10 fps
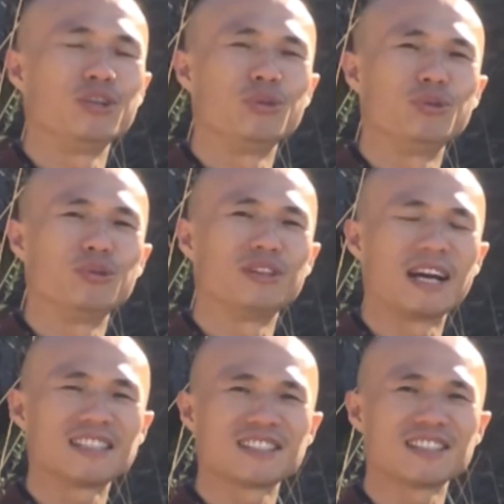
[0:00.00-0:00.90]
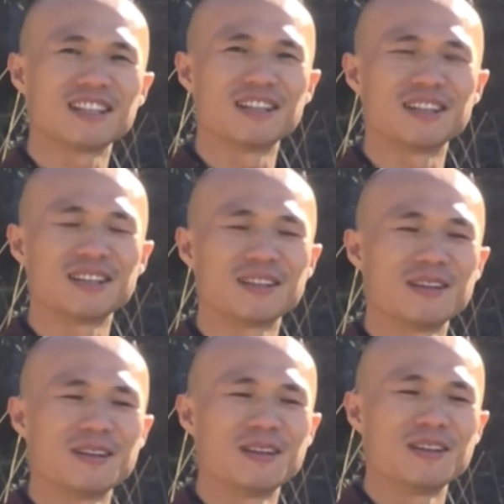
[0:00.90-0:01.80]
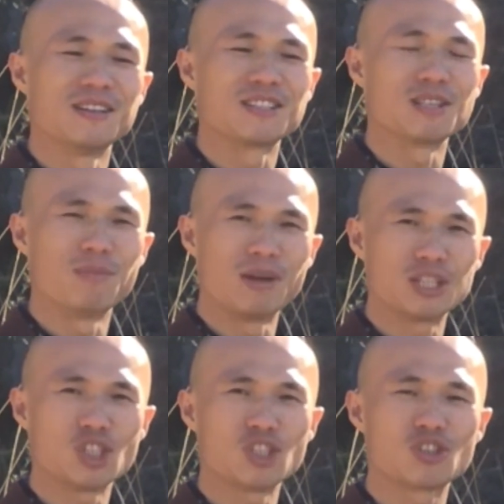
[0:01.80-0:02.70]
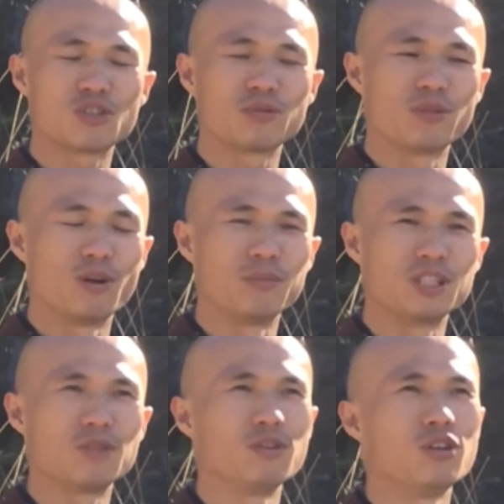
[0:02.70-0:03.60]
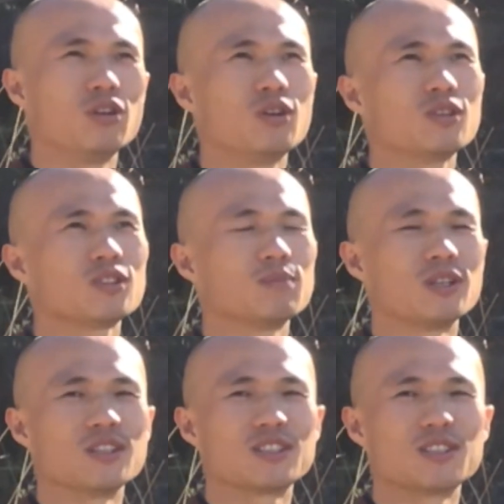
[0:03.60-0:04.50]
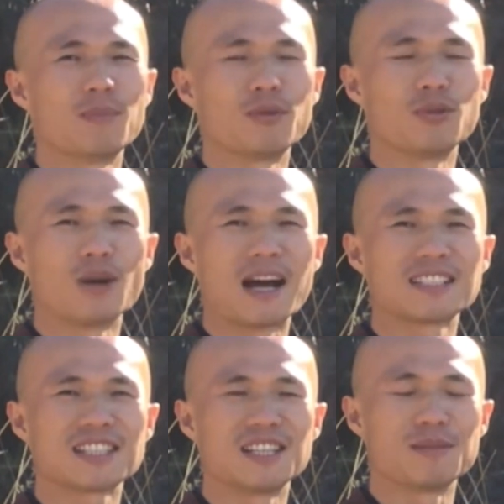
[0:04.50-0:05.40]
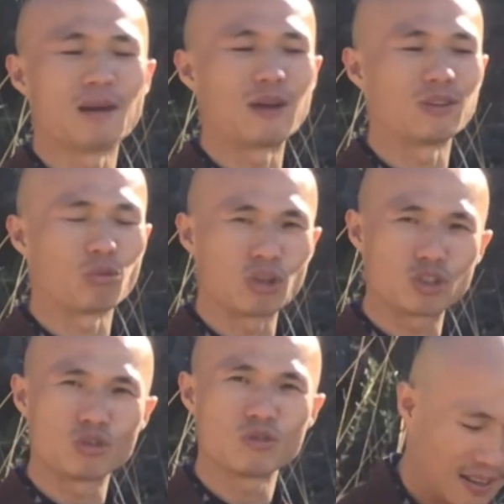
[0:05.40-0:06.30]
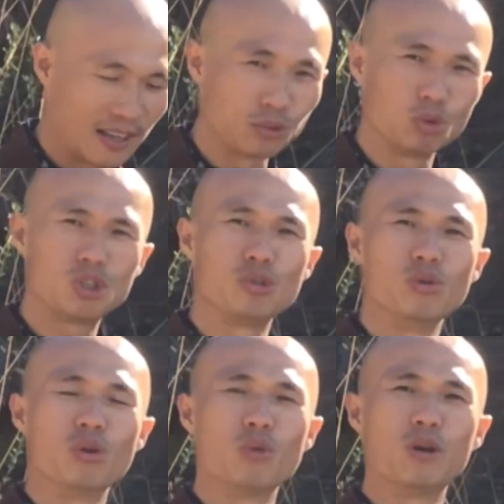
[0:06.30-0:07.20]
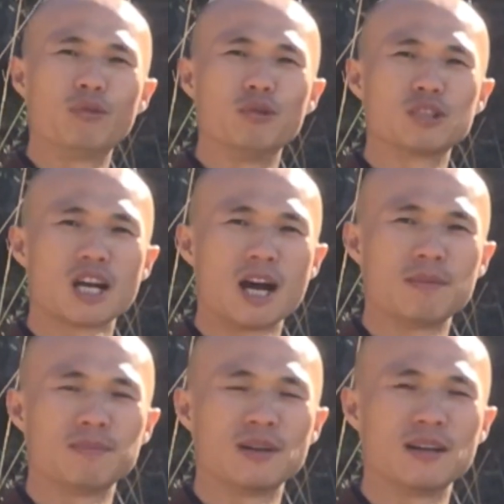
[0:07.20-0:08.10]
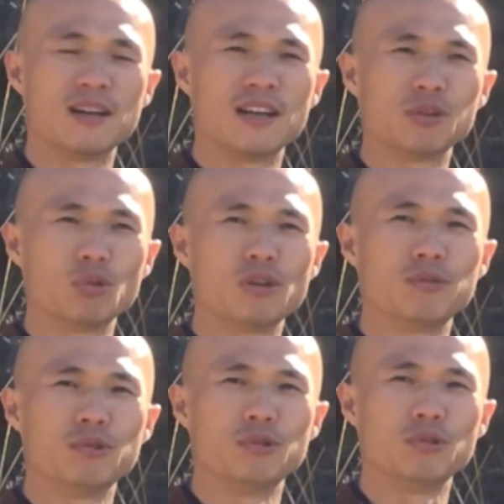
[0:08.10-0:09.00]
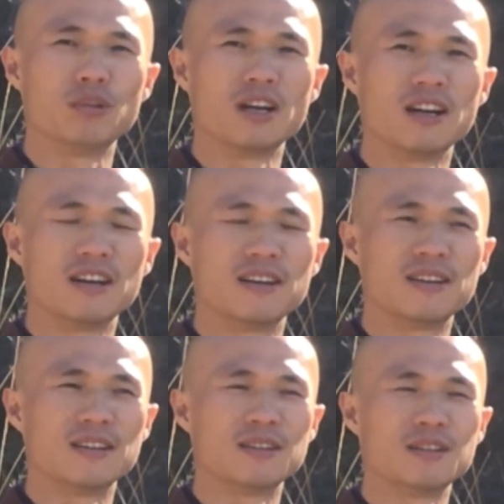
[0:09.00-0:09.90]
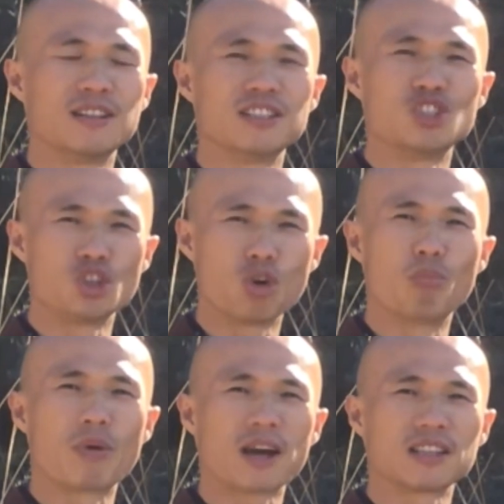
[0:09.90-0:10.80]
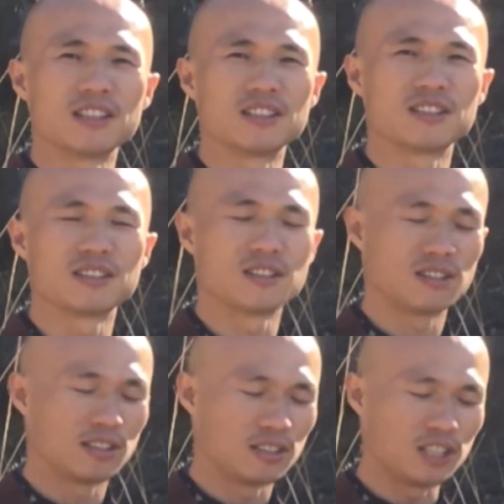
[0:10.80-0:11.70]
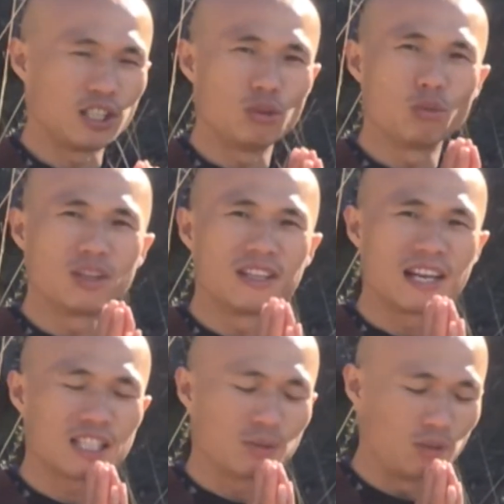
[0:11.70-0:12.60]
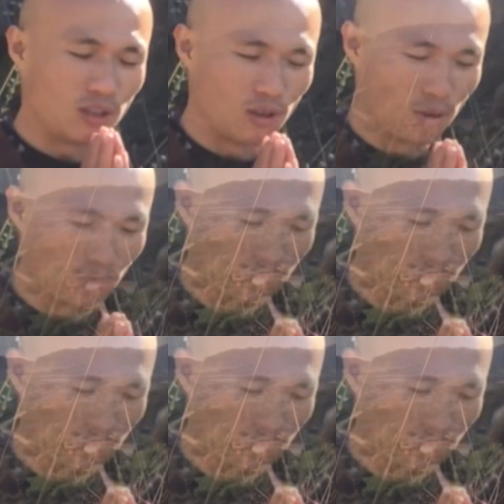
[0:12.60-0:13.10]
you get uh, some message from these videos because some of you asking about the question. I wish you a wonderful time uh, and wonderful uh, Qigong practice. See you with the next video.